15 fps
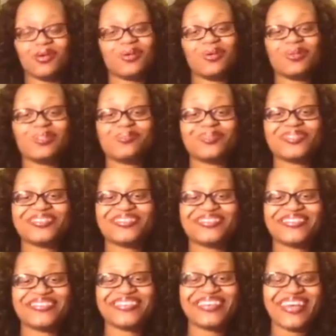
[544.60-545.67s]
Christmas.
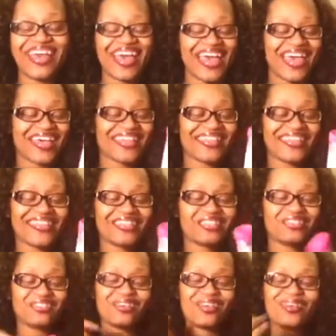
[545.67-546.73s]
This
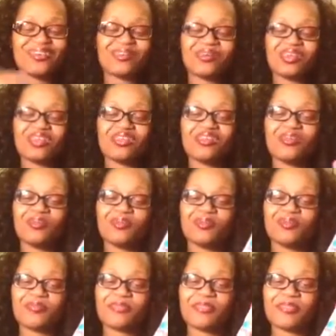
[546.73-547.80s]
is the Hello Kitty
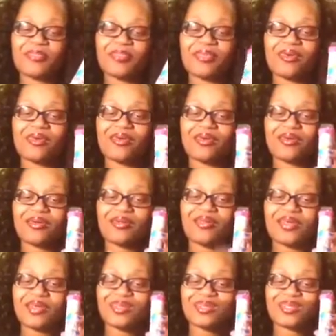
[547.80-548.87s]

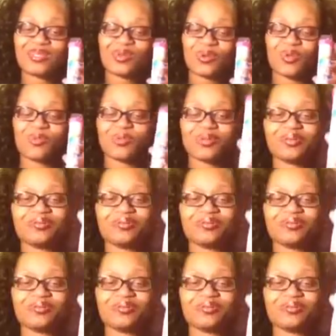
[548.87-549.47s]
kaleidoscope.